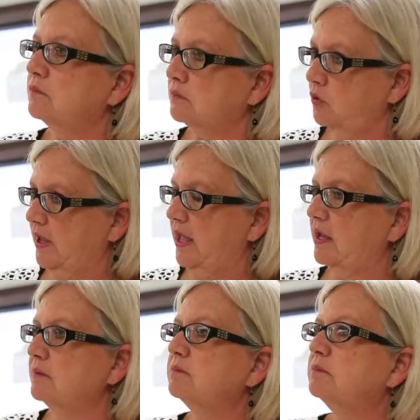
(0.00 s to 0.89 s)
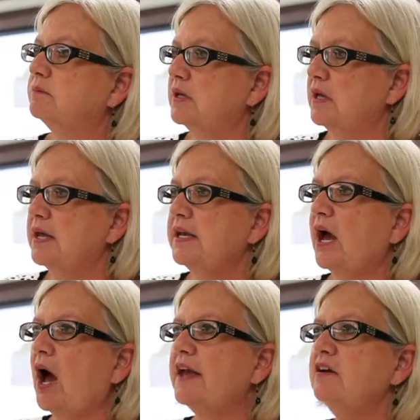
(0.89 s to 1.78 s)
Okay.
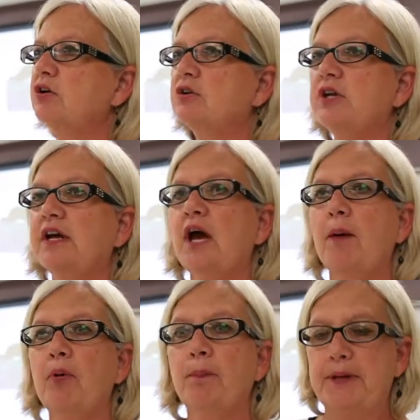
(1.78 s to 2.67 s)
Now I heard a couple